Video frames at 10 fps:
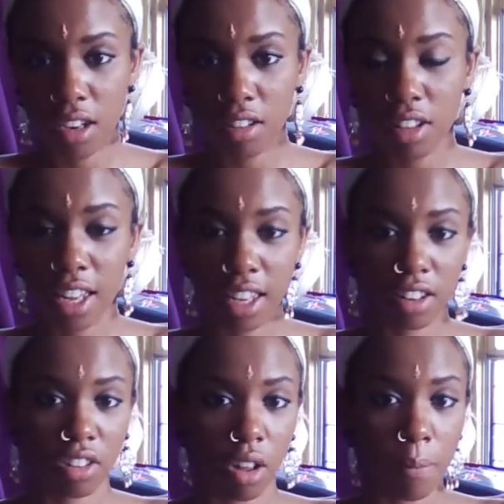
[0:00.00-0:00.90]

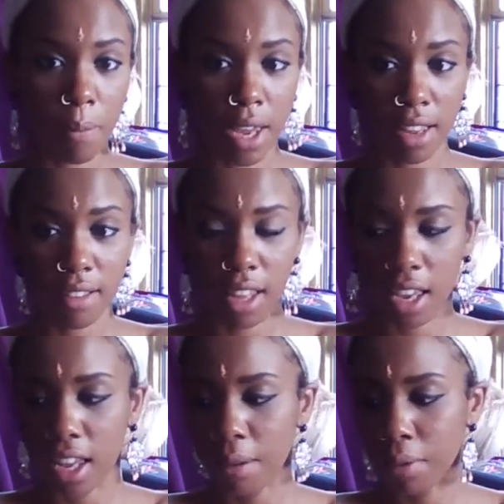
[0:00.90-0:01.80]
is
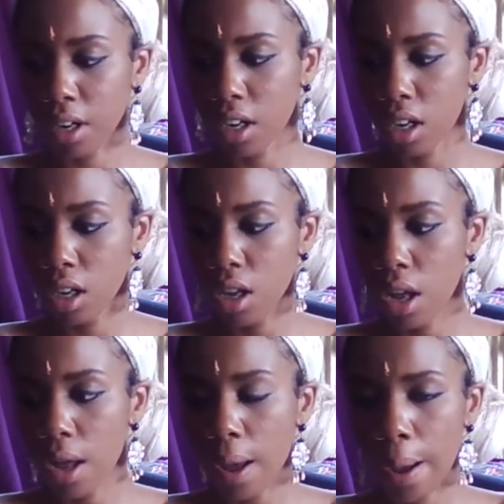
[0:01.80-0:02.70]
amazing, and I'm gonna
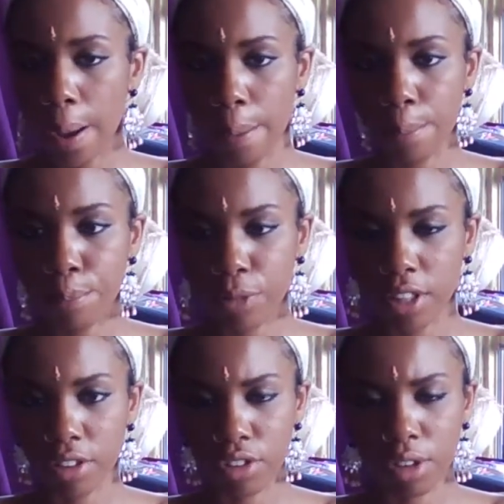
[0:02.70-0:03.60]

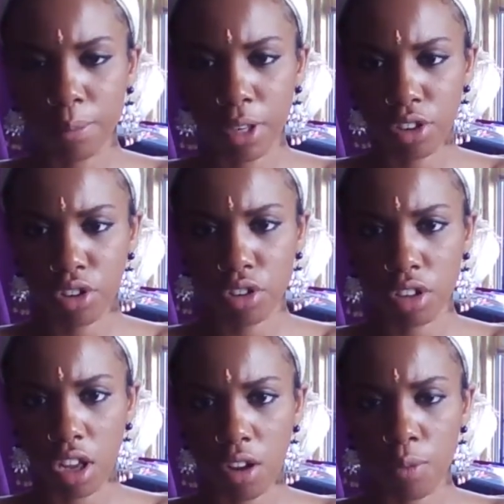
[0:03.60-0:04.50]
insert some
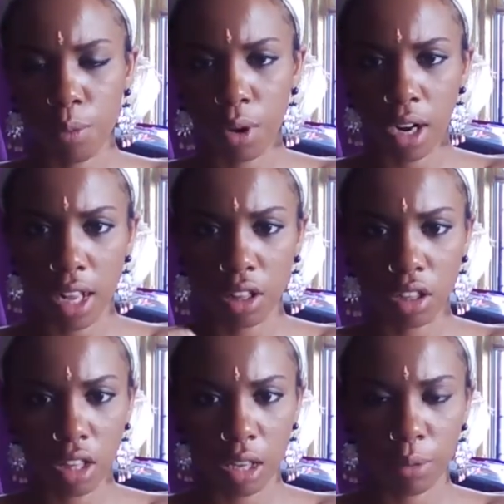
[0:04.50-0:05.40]
pictures of what I
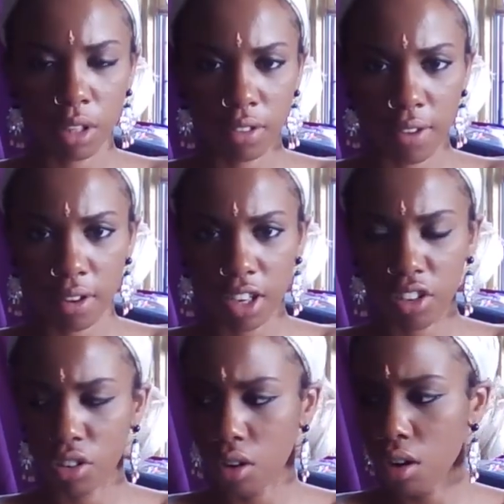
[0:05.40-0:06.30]
look like with this
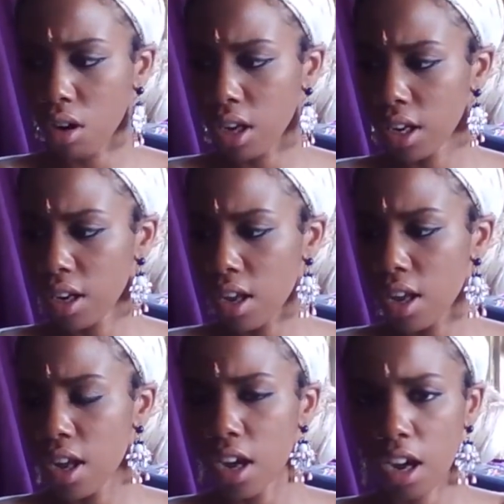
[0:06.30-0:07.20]
foundation on.
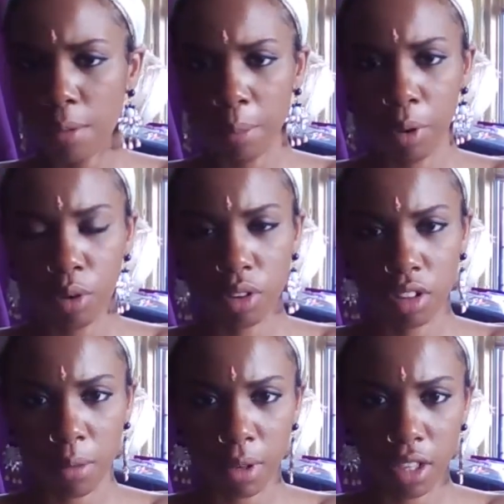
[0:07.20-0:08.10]
I posted
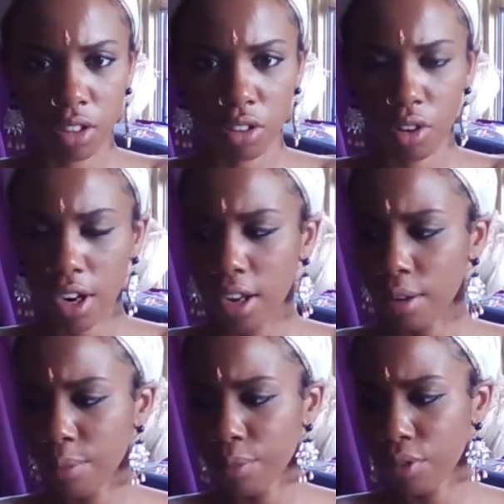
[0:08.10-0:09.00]
some on
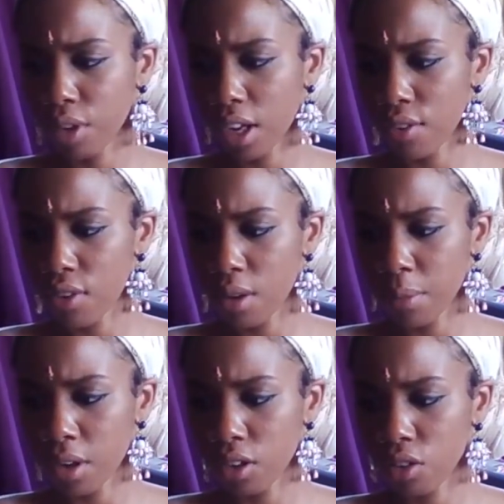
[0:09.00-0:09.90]
Instagram. If you guys
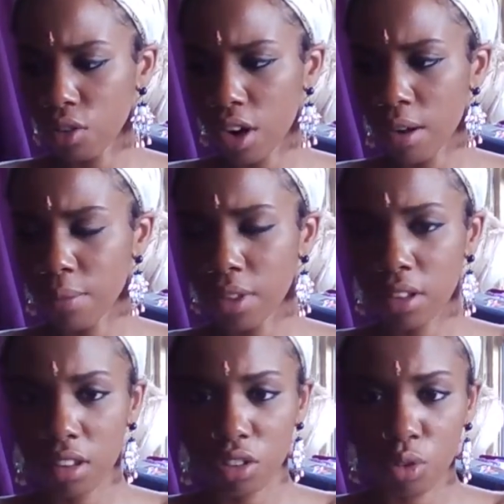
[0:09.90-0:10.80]
follow me on Instagram,
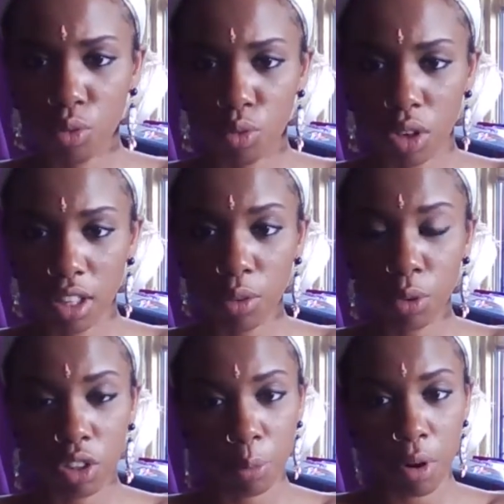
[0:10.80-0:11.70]
this
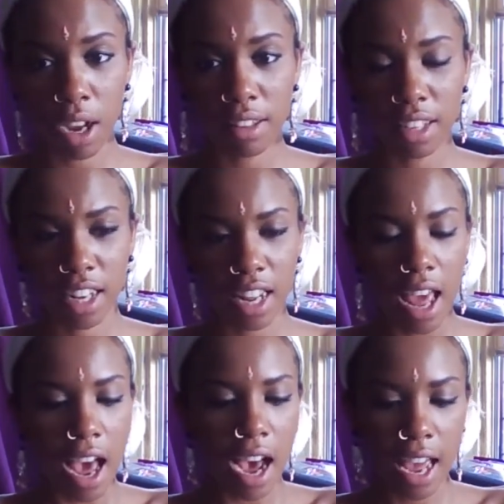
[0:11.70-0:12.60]
was surprising, and
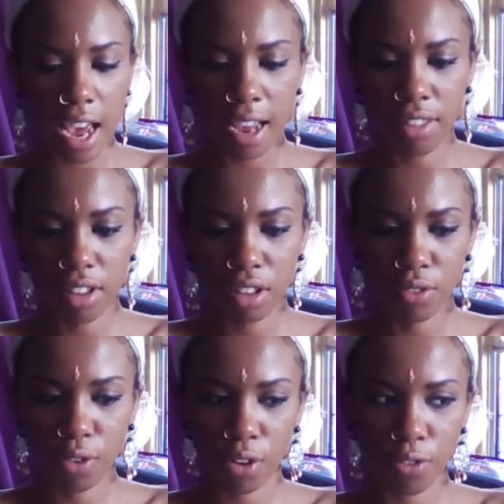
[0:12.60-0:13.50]
I had
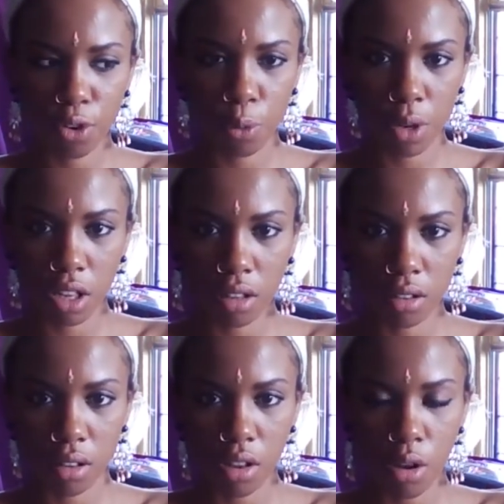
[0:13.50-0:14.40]
this for a few
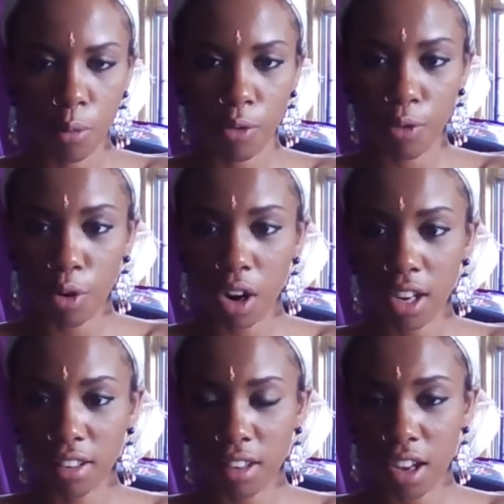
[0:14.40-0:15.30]
weeks before
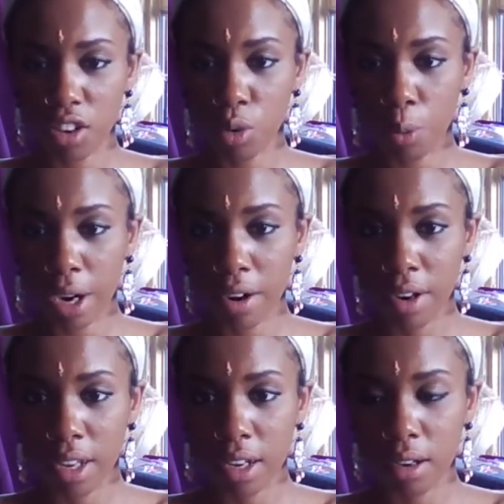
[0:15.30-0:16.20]
I decided to
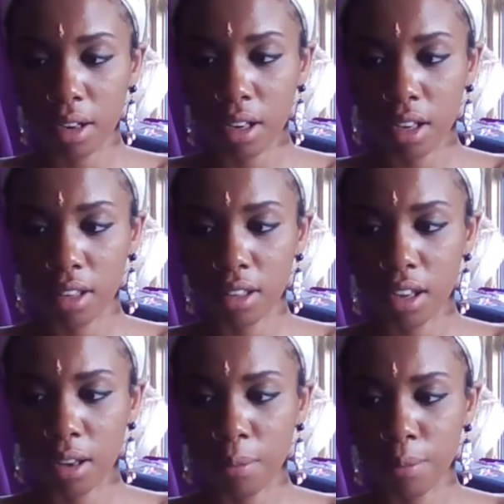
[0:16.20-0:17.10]
wear it, because
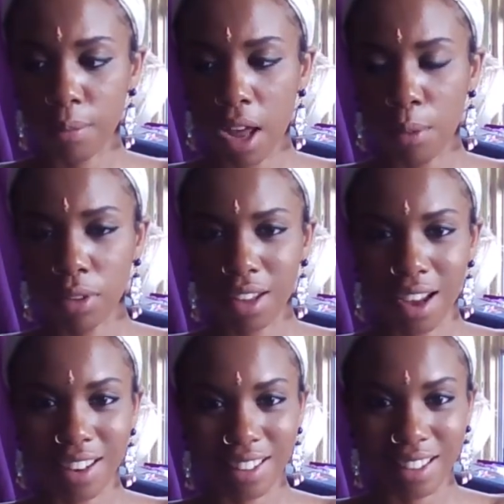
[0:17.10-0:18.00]
I was
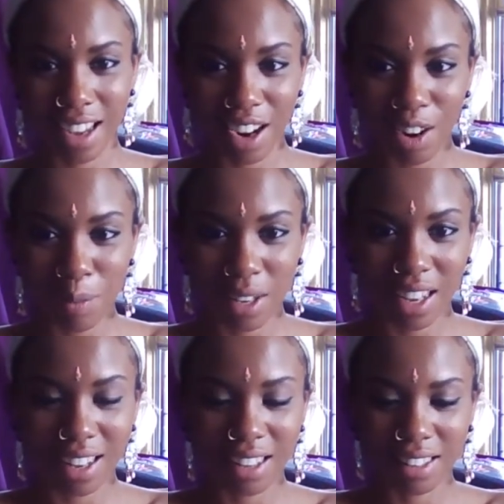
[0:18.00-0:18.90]
kind of scared
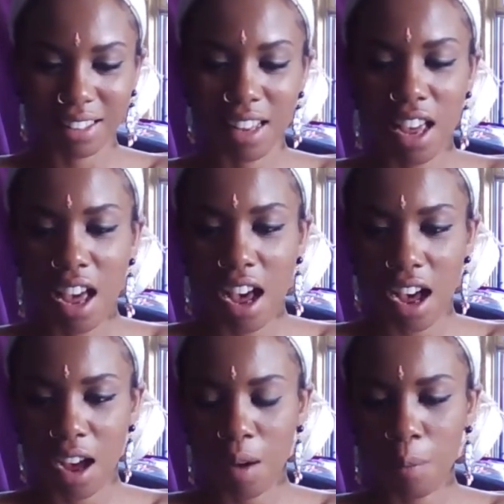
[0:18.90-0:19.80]
because
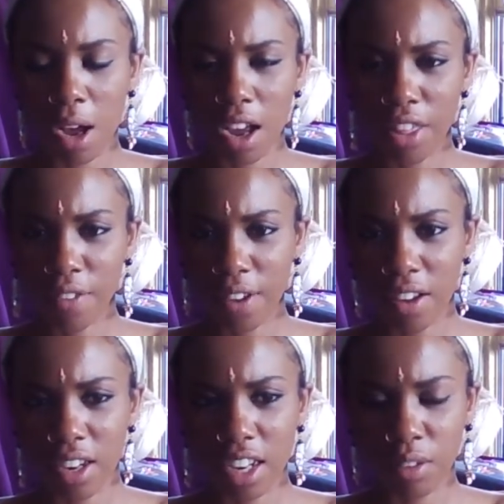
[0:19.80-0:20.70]
my other
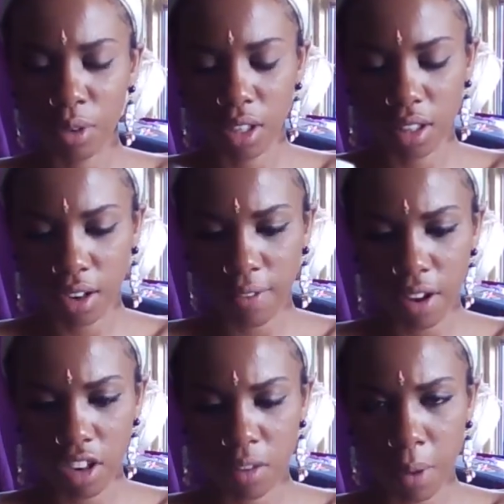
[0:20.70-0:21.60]
foundation, well, it's not a
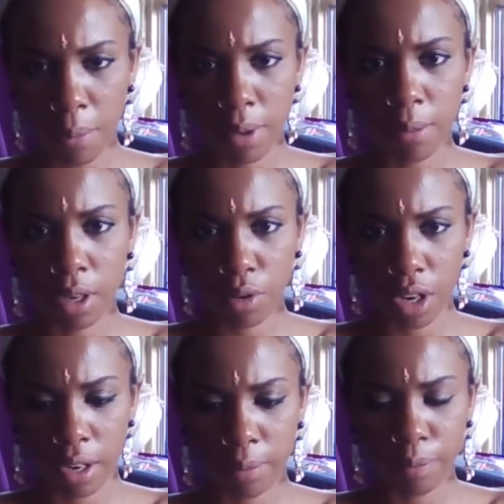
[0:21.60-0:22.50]
foundation, my BB
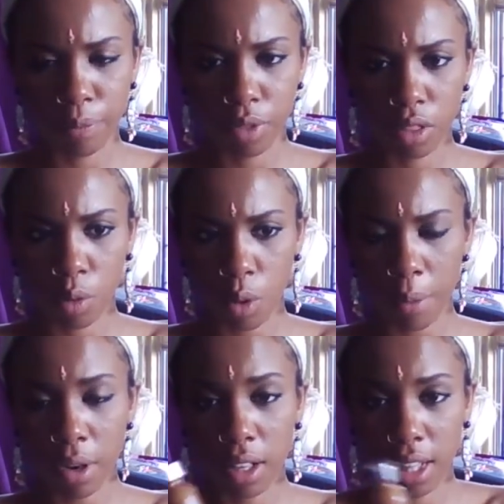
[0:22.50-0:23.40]
cream,
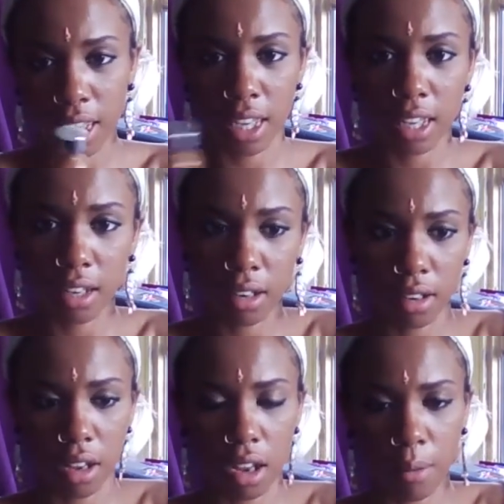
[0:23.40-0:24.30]
I'm gonna link it
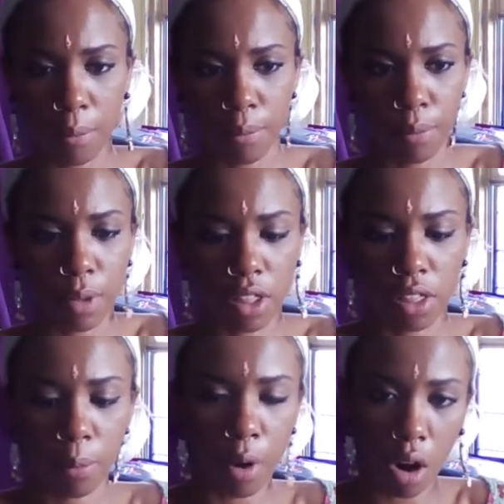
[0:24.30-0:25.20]
in
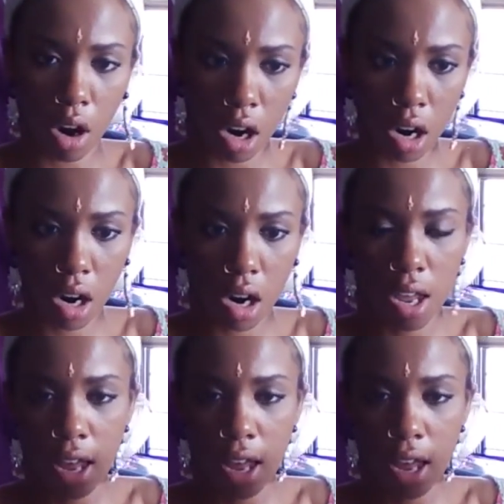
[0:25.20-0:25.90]
the bar,